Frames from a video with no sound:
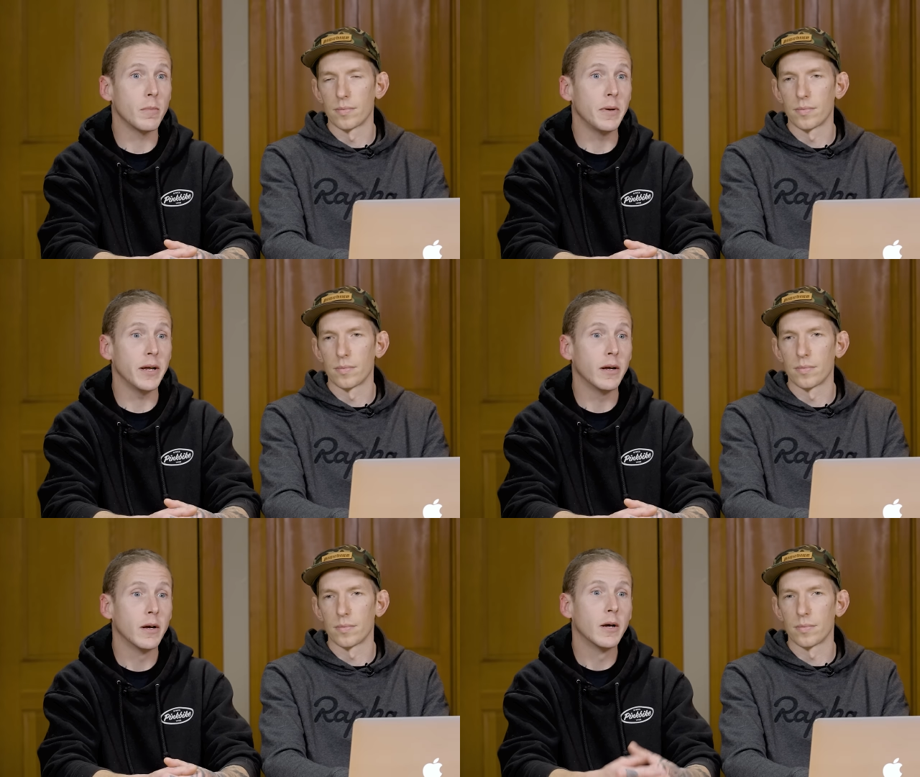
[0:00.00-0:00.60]
Speaker 1: to
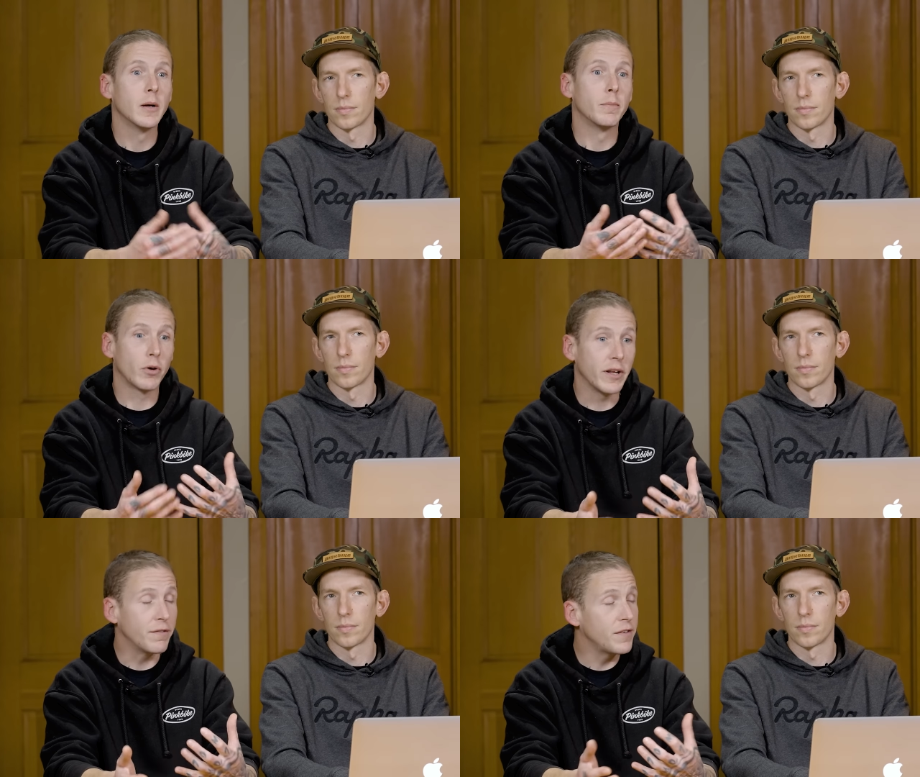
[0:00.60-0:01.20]
be
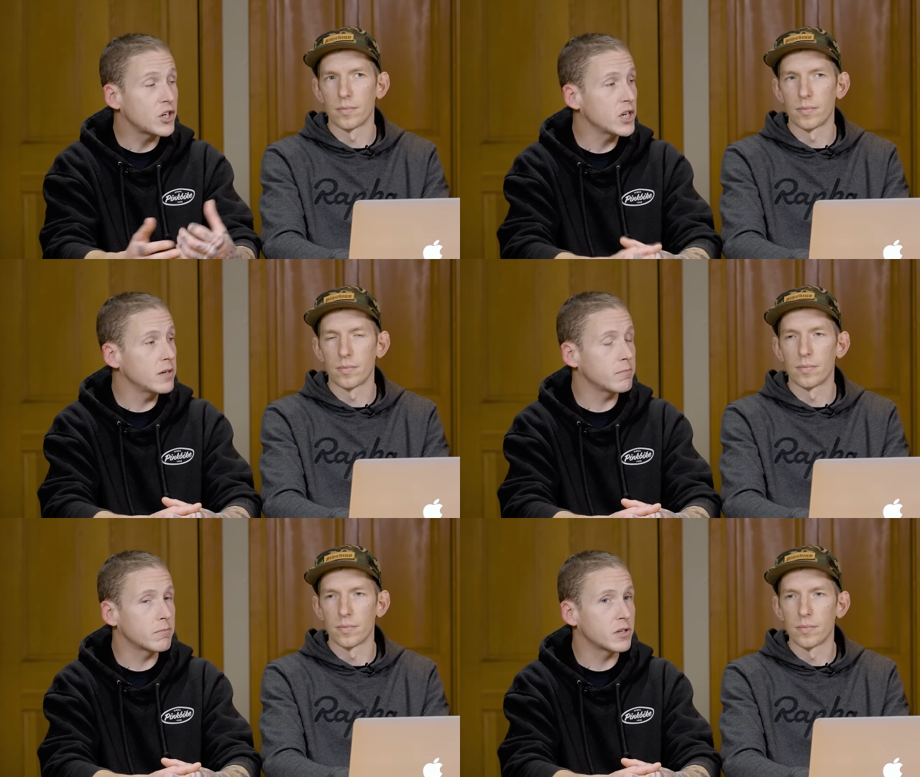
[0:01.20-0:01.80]
pretty
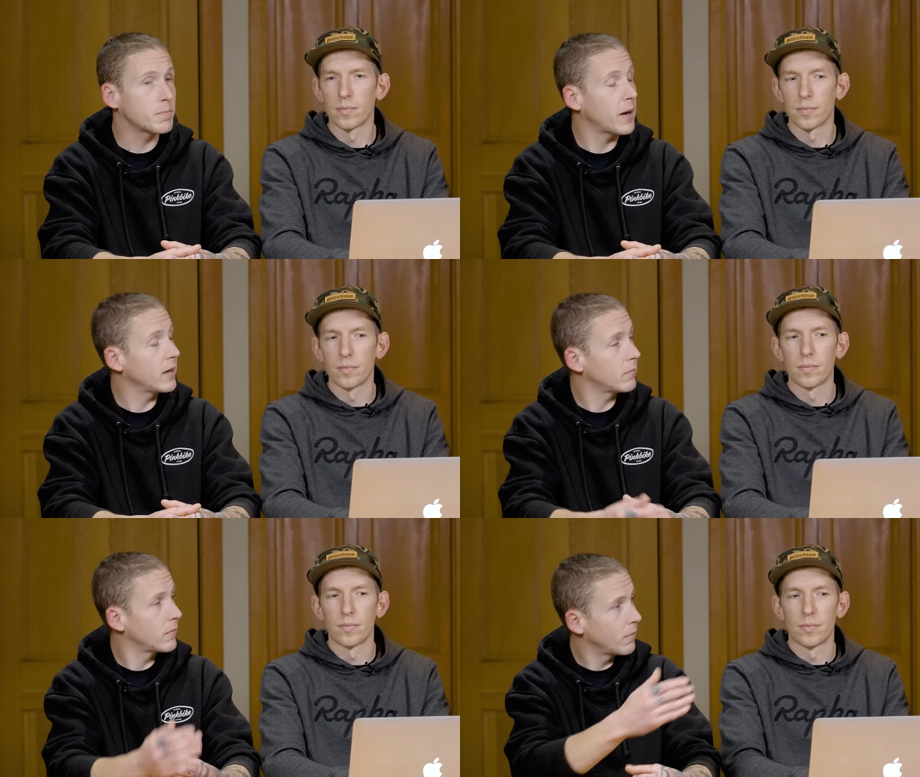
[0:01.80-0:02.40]
efficient,
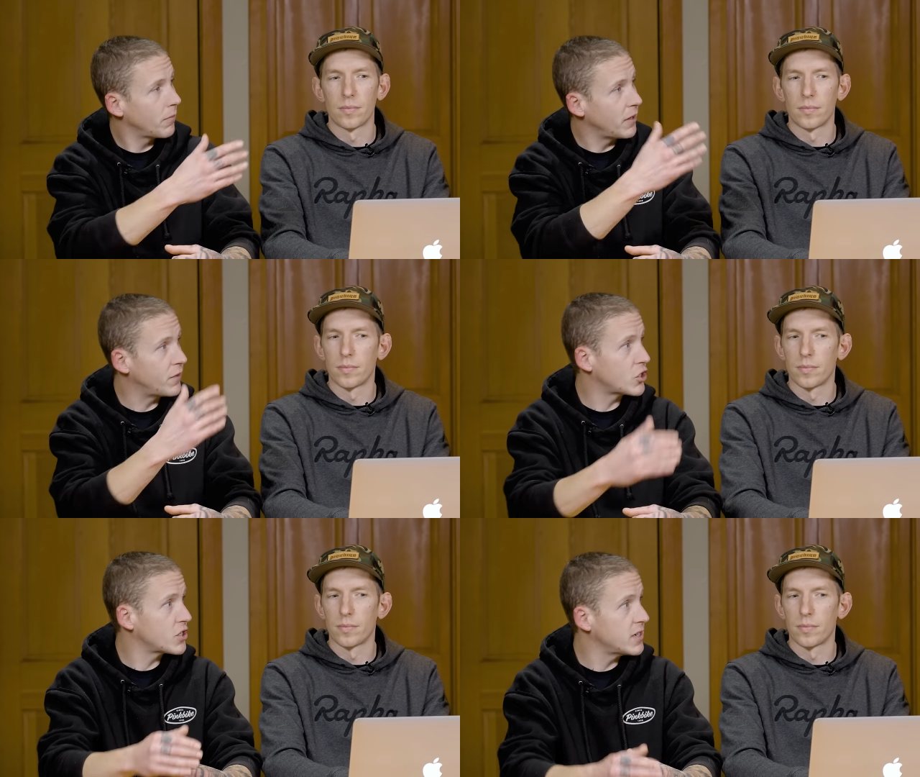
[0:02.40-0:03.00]
despite the
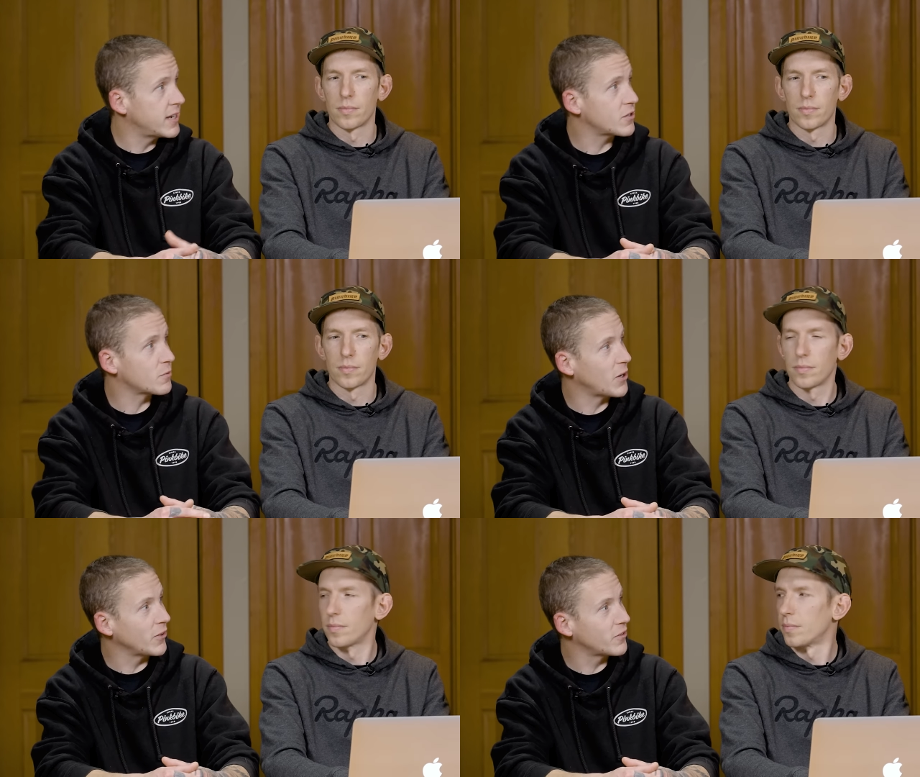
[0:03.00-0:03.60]
efficiency test
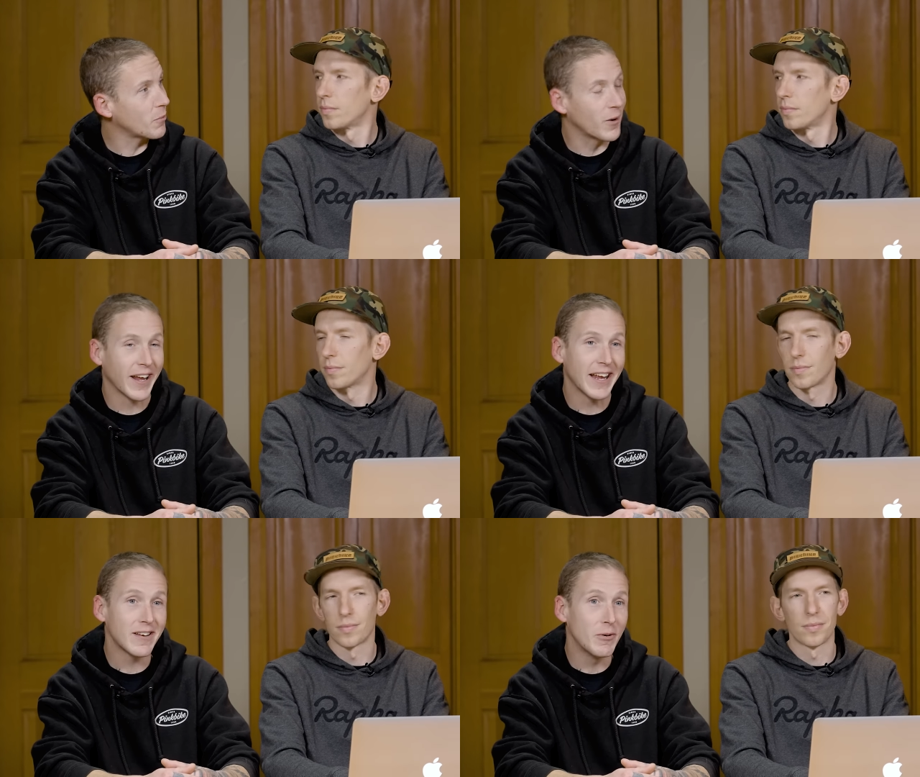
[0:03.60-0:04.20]
results that we're going
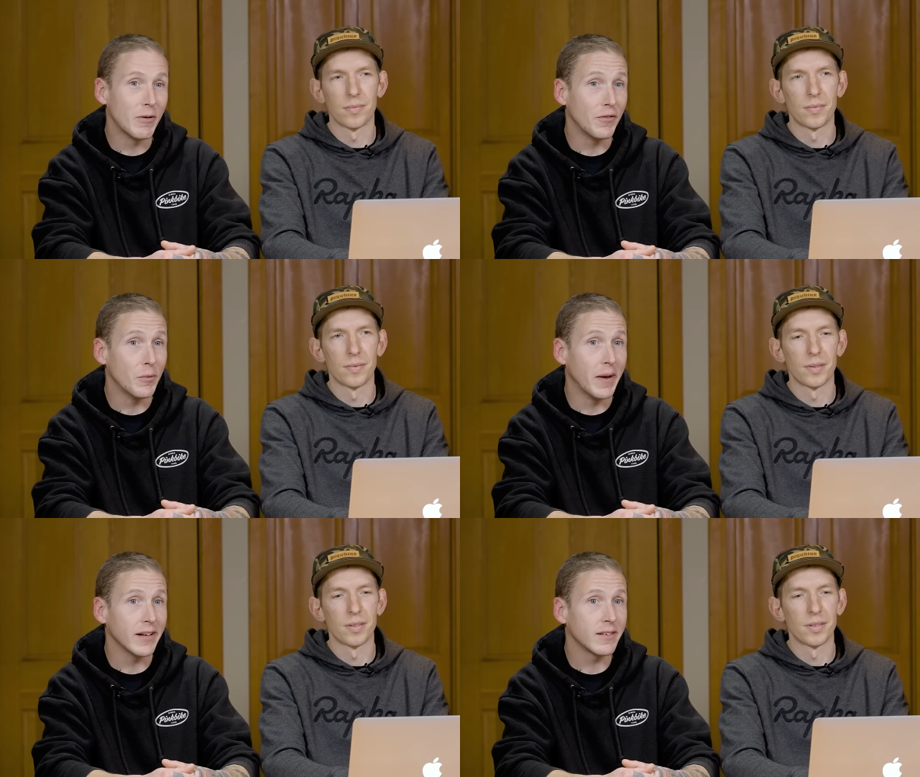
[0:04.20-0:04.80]
to get to in a few
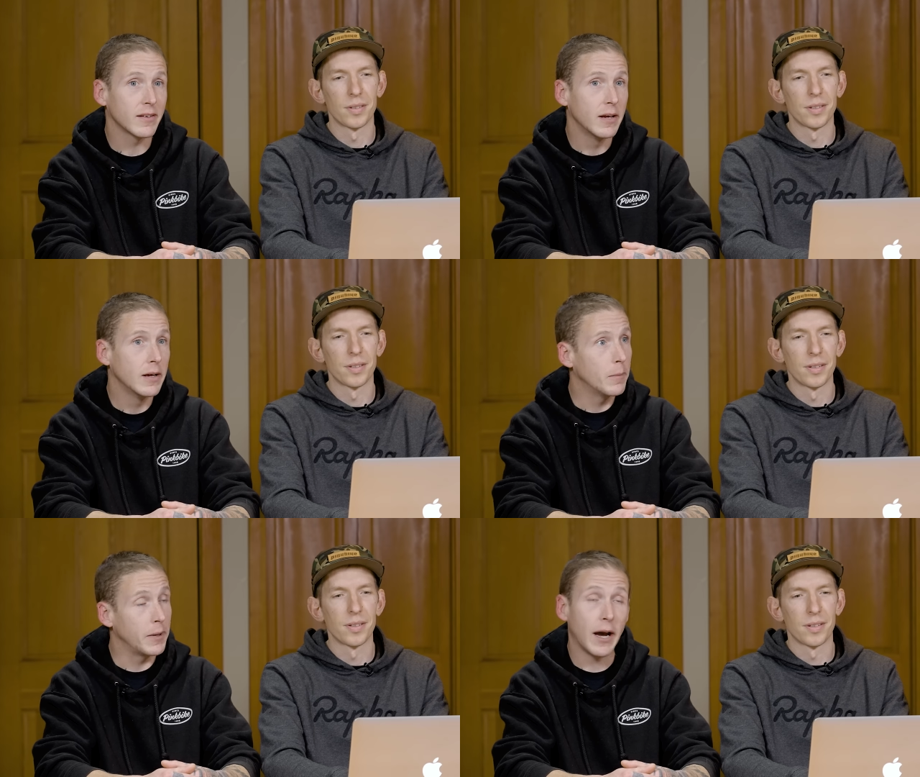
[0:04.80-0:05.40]
minutes.
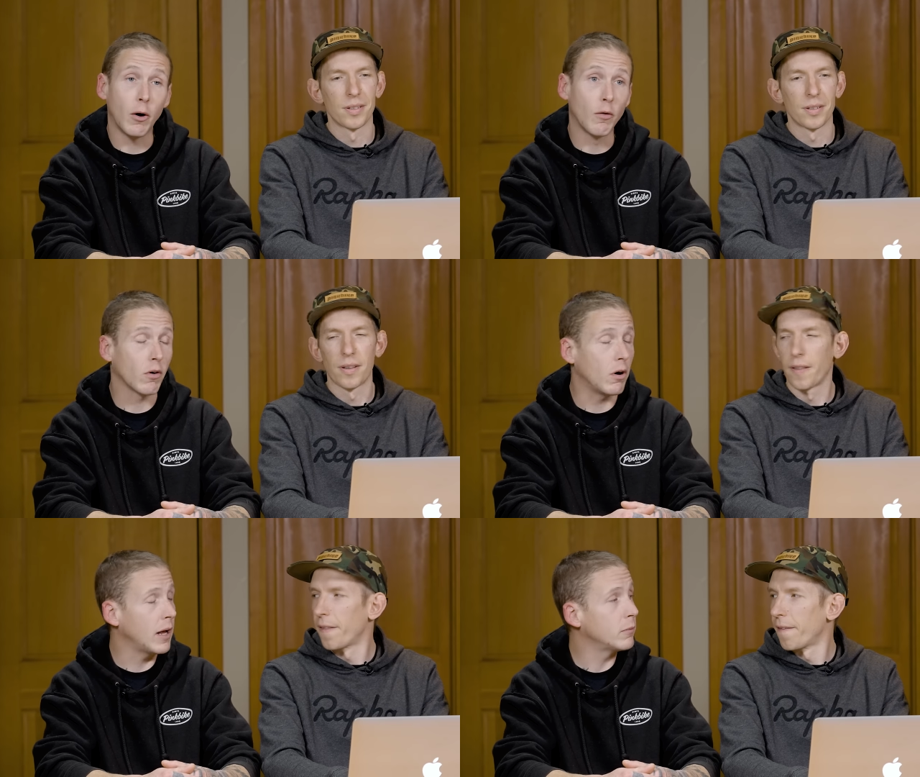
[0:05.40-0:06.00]
But yeah,
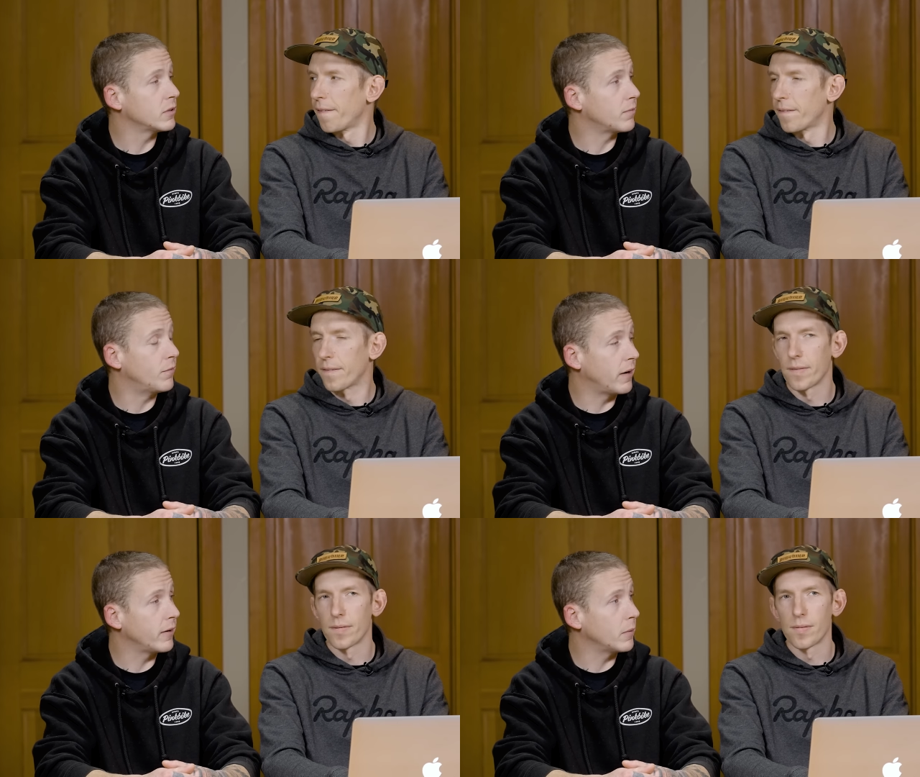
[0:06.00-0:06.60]
overall, I was
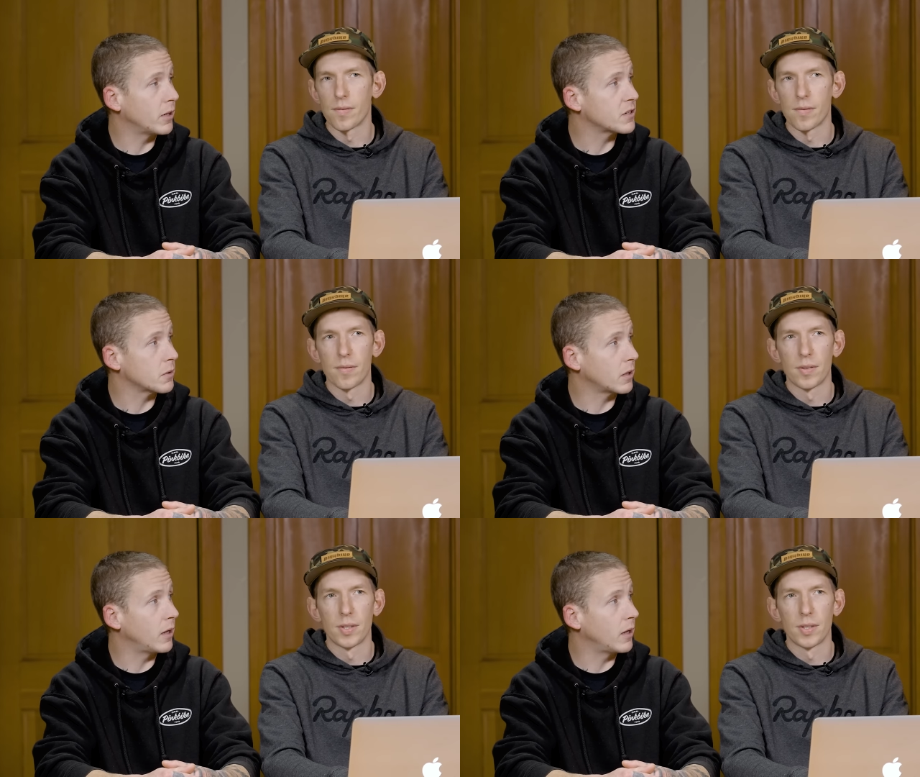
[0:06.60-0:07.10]
very impressed with the